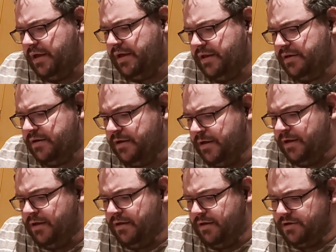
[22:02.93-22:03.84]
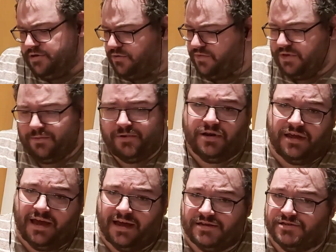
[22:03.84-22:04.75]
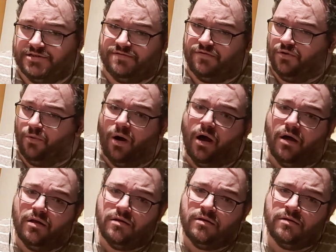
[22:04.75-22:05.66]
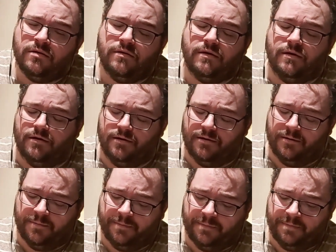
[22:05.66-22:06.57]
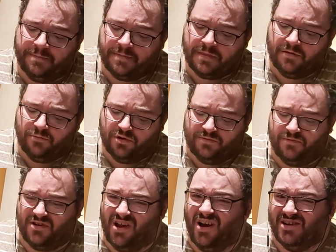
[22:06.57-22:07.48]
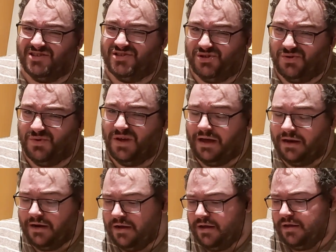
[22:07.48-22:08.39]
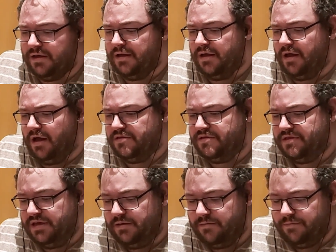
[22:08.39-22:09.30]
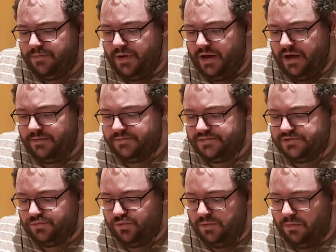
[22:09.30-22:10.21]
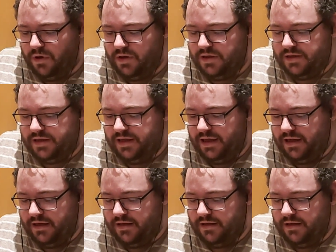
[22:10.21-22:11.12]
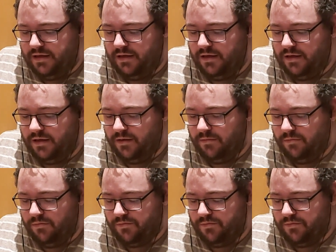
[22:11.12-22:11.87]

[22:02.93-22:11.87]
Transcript: And I don't think we're going to get answers for a while with regards to that. I think perhaps we might get, I